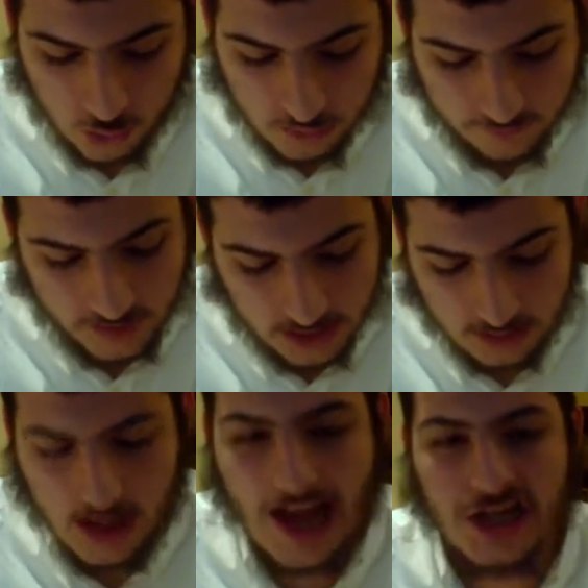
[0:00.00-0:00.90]

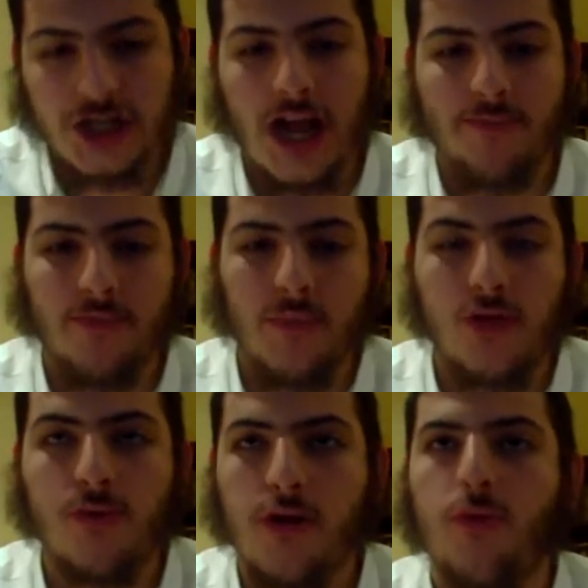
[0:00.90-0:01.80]
reveal Hashem
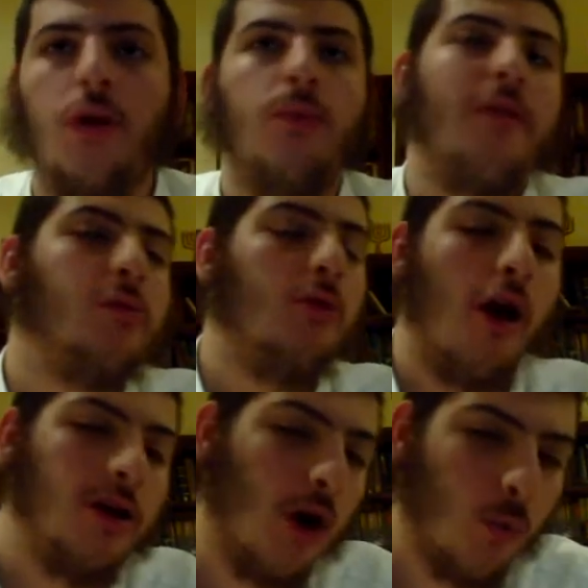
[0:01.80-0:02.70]
throughout the world, wherever we
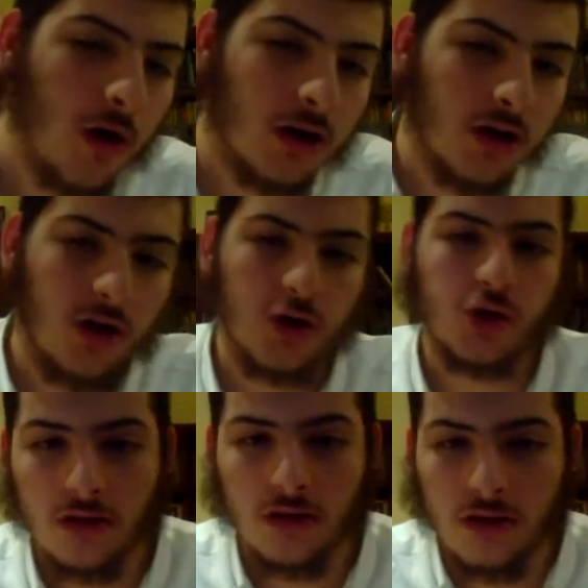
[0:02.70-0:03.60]
are in our work, in our
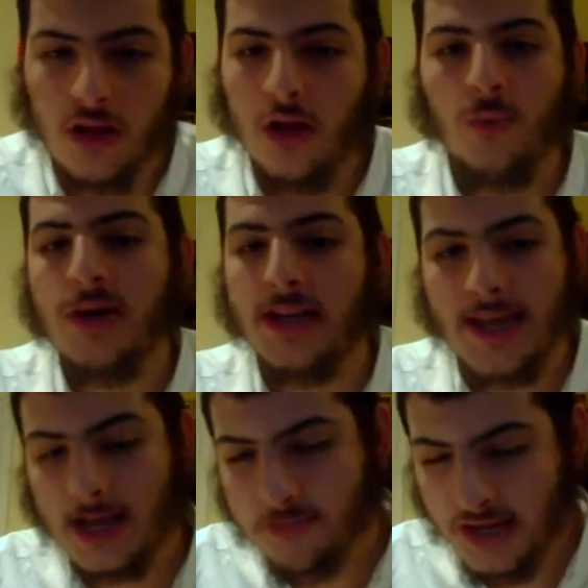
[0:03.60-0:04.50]
school. We
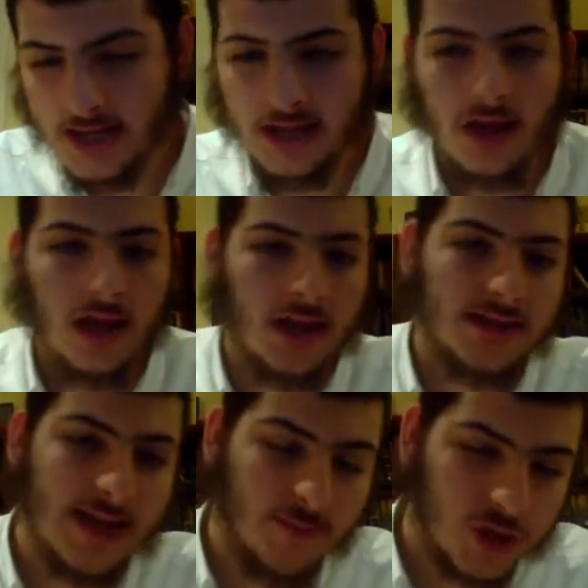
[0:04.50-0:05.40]
can take a minute,
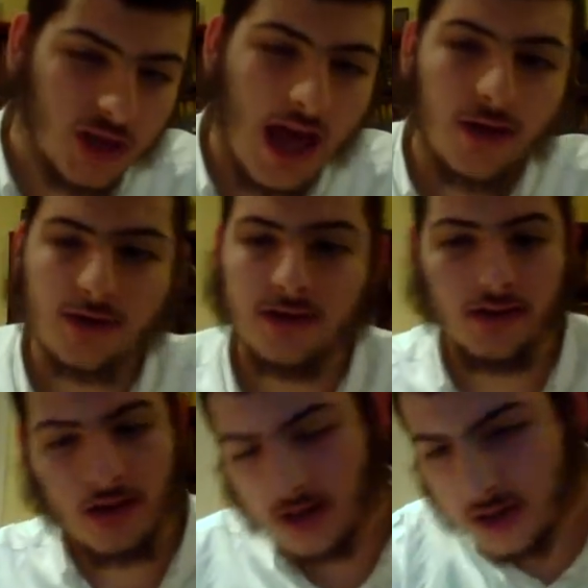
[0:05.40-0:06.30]
say
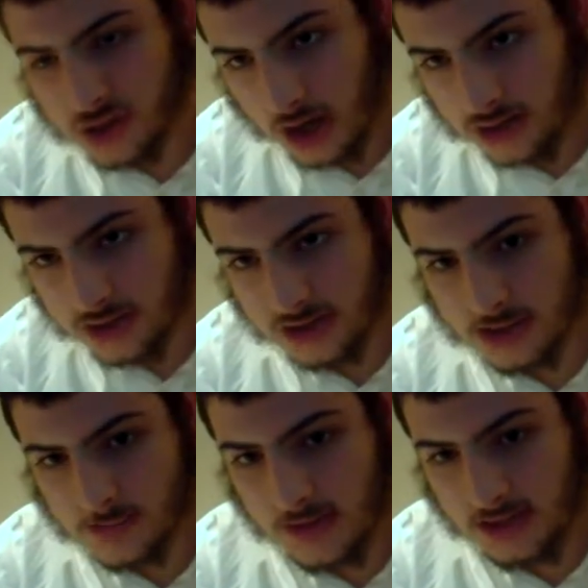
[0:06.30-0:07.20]
Mishnayos,
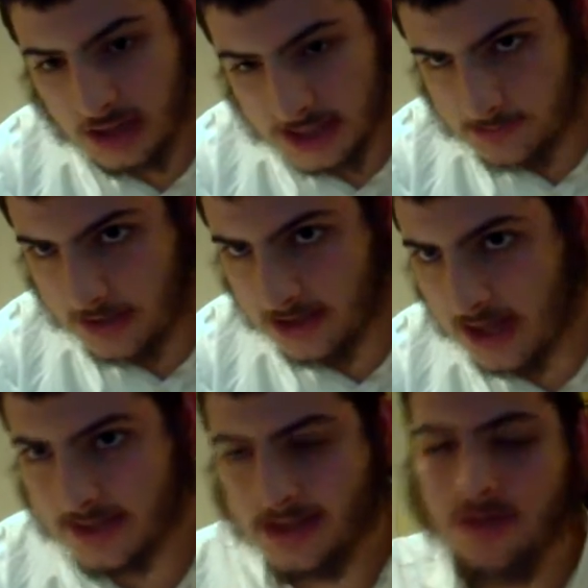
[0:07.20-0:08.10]
speak
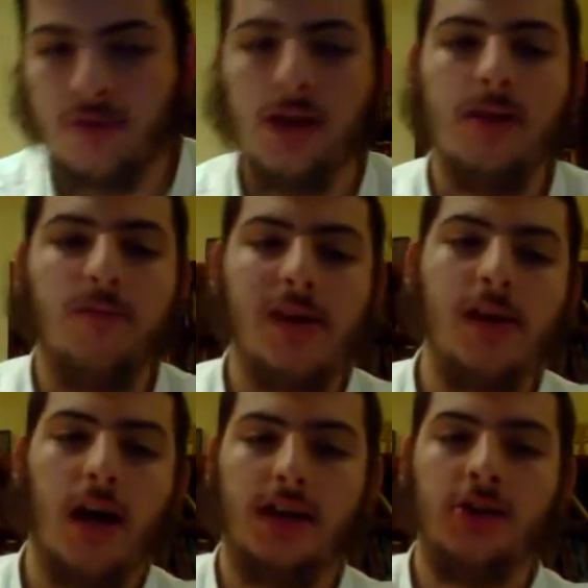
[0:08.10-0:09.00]
nicely, really
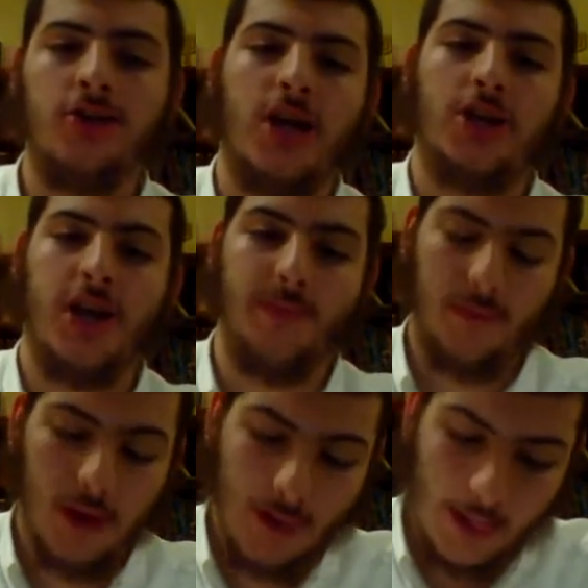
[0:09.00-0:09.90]
be a Kiddush
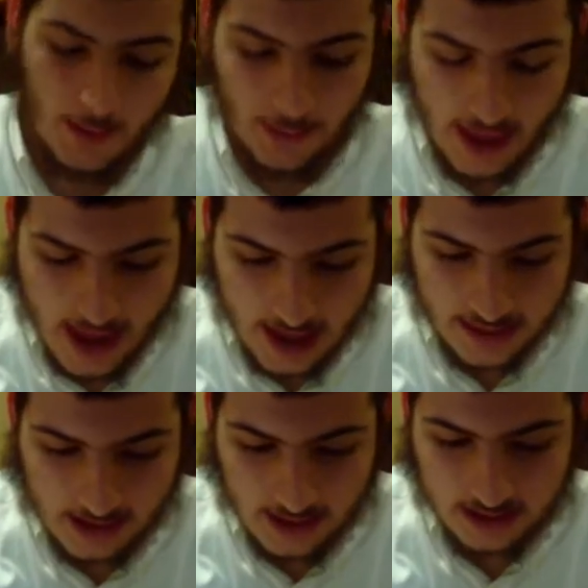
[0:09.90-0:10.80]
Hashem.
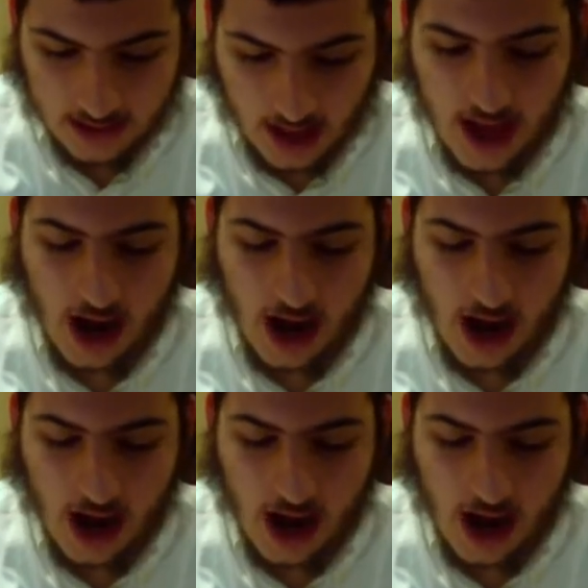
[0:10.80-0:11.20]
And I